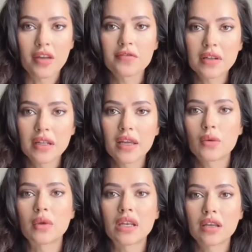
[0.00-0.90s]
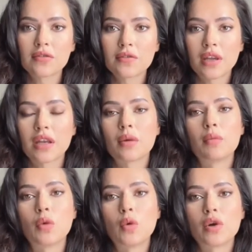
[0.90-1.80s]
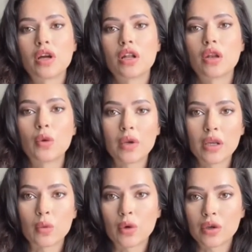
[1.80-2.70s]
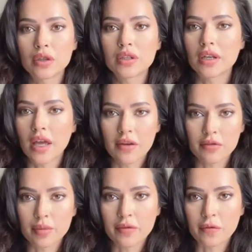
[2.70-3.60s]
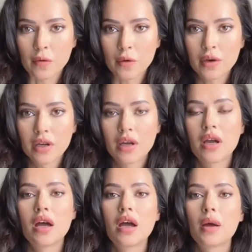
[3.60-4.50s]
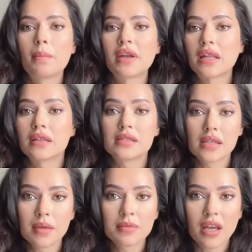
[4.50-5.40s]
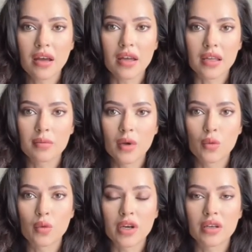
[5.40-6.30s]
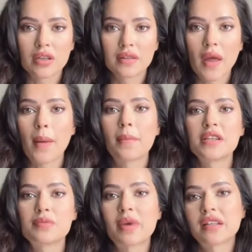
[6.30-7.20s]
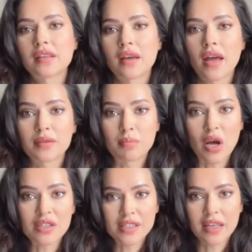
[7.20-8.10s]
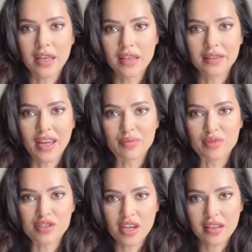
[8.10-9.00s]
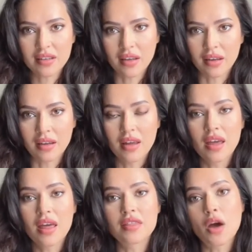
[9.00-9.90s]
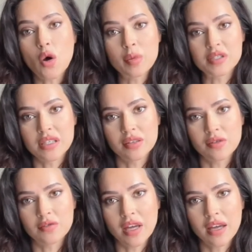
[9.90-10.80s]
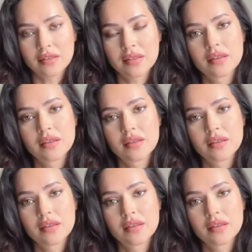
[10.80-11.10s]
feel like we live in a more lonely world than ever before, but at the same time, we're that much better at masking it and projecting the opposite of that.